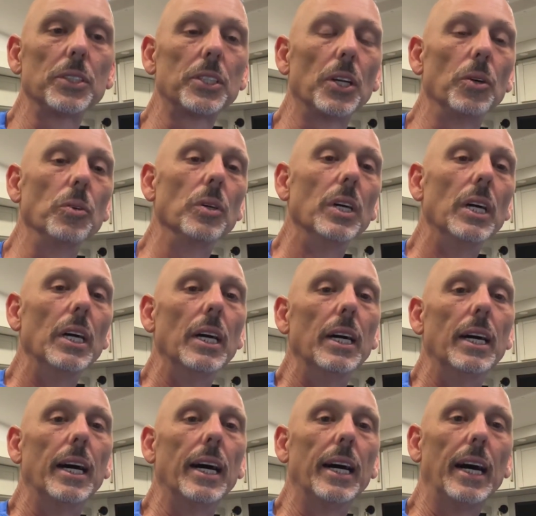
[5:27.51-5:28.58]
So
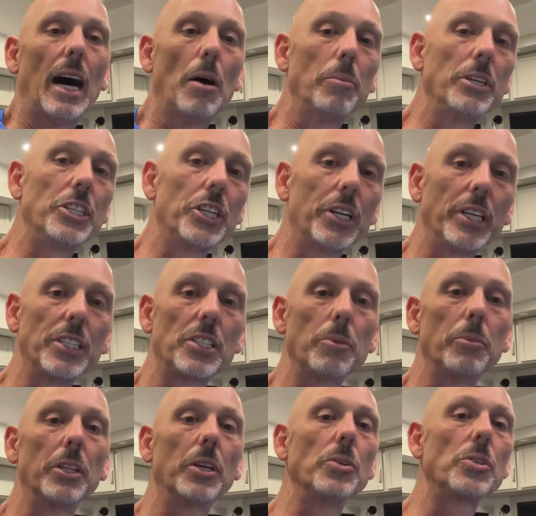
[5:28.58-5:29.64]
I'll be sharing
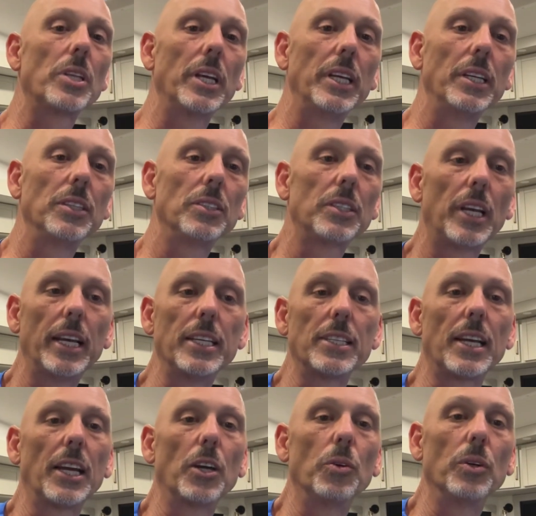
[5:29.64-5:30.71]
some of those things as
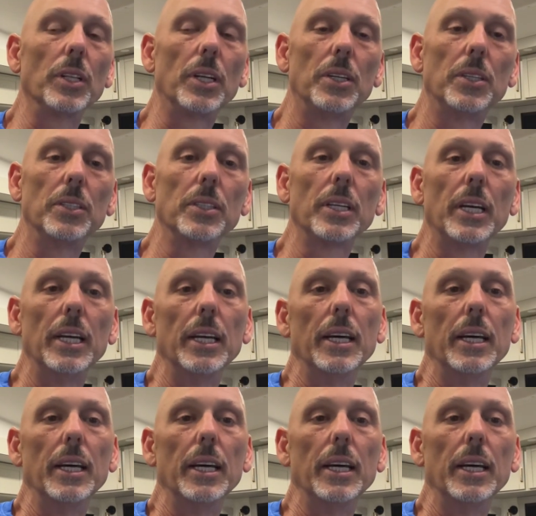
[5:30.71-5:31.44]
I go along.